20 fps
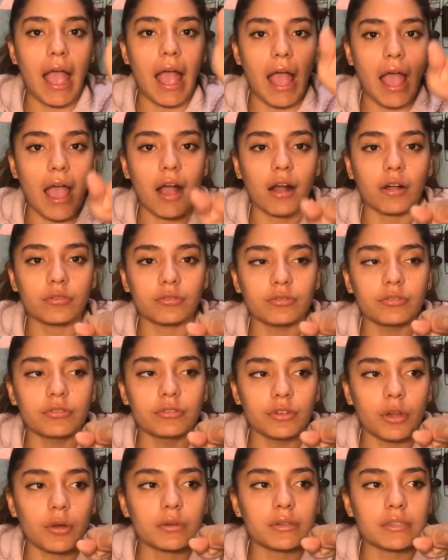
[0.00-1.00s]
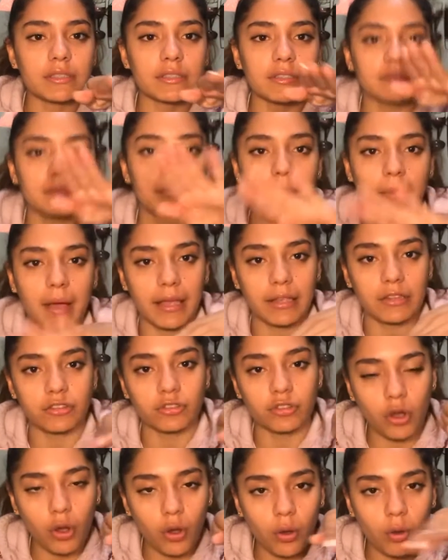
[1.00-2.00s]
I'll notice my
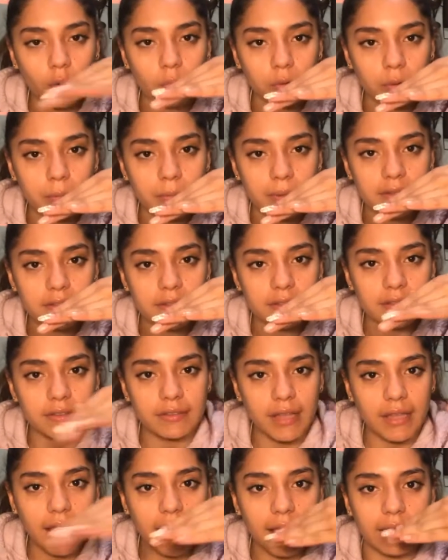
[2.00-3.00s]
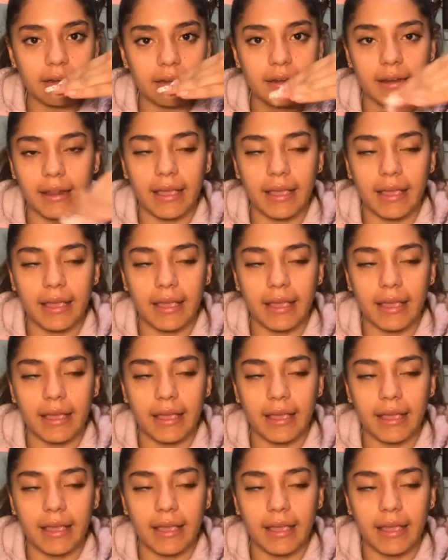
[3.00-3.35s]
toe would be to the side. I